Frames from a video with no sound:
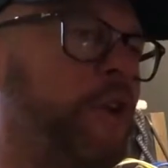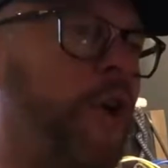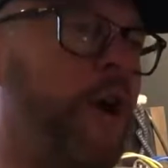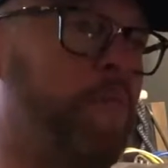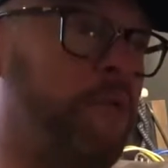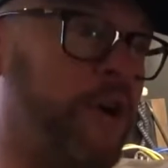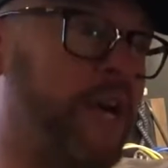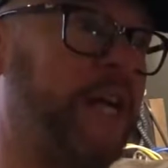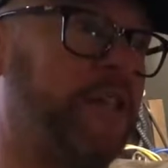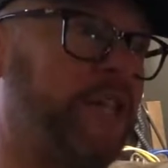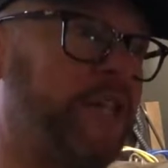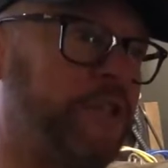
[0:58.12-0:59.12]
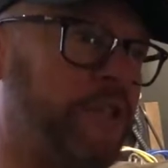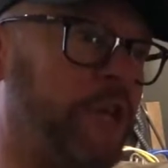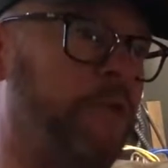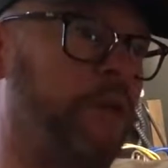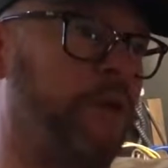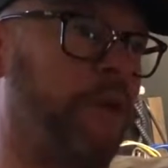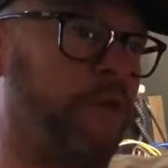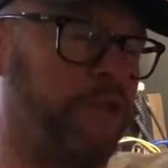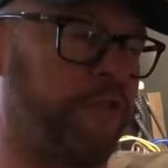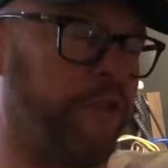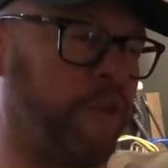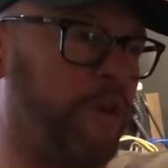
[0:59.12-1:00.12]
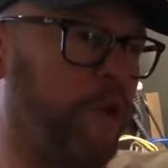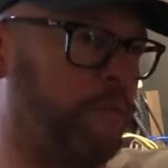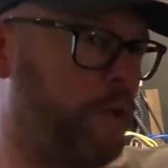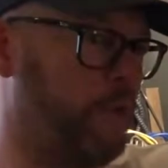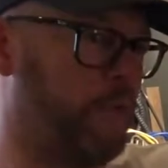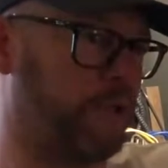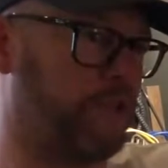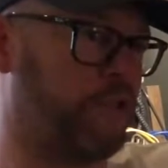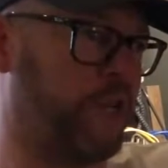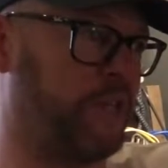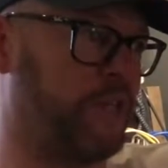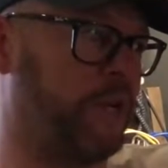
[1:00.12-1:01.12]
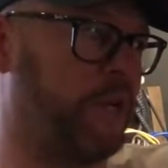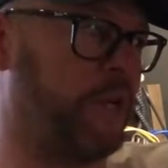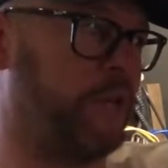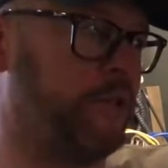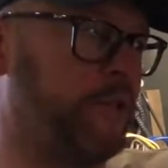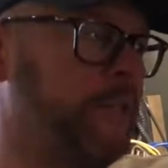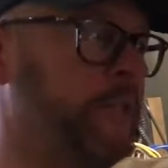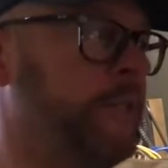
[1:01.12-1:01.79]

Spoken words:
had got Embrace in a studio in Huddersfield called Beaumont Street Studios.